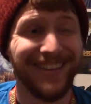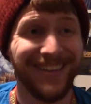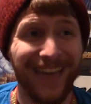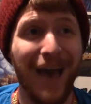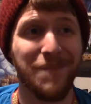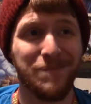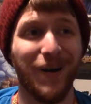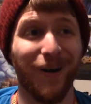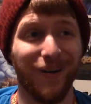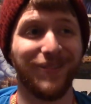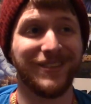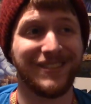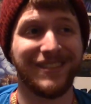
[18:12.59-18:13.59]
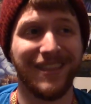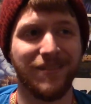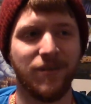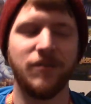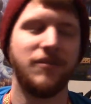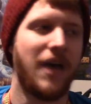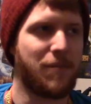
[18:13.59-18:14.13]
That
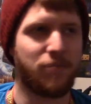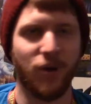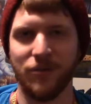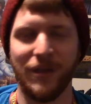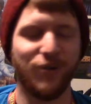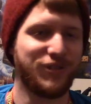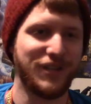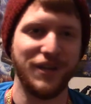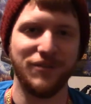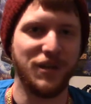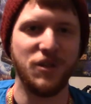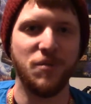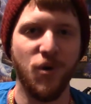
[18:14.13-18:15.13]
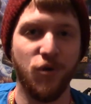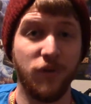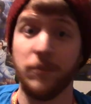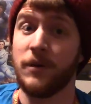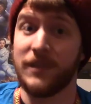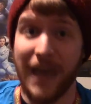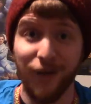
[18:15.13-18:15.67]
wasn't even in the movie,
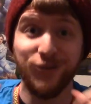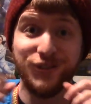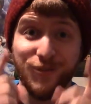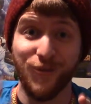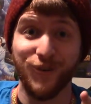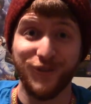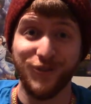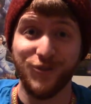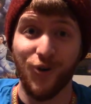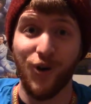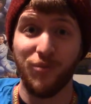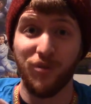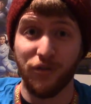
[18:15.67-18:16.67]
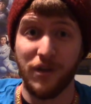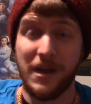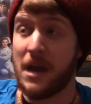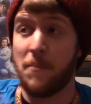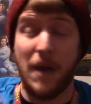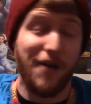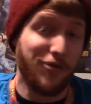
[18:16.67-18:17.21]
but that was the most enjoyable thing
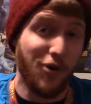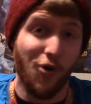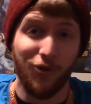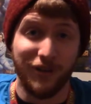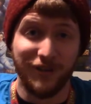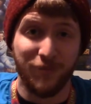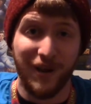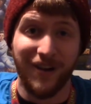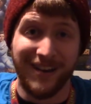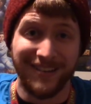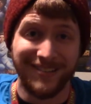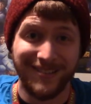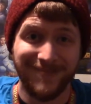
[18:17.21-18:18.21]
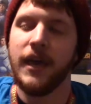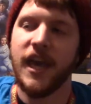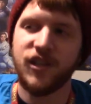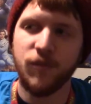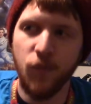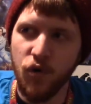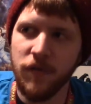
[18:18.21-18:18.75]
about the whole experience.
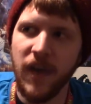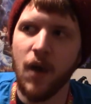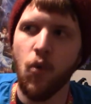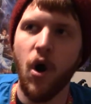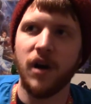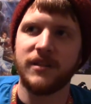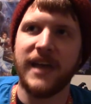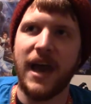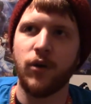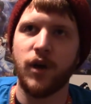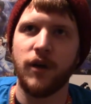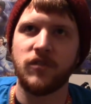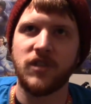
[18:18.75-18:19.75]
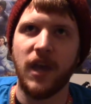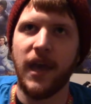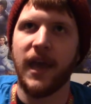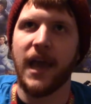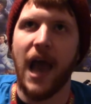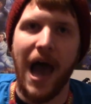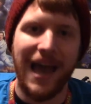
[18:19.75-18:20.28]
It's a movie I walked out of
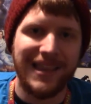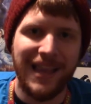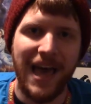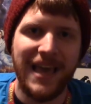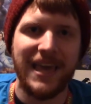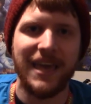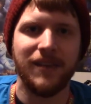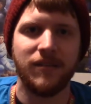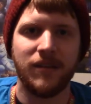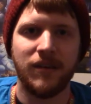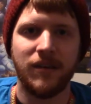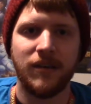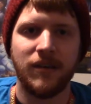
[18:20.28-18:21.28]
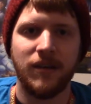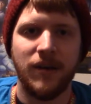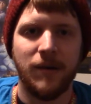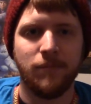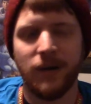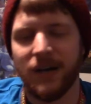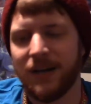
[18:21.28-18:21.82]
saying, I like it,
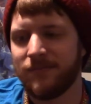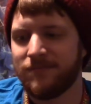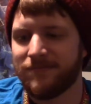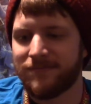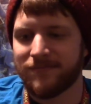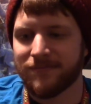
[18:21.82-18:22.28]
but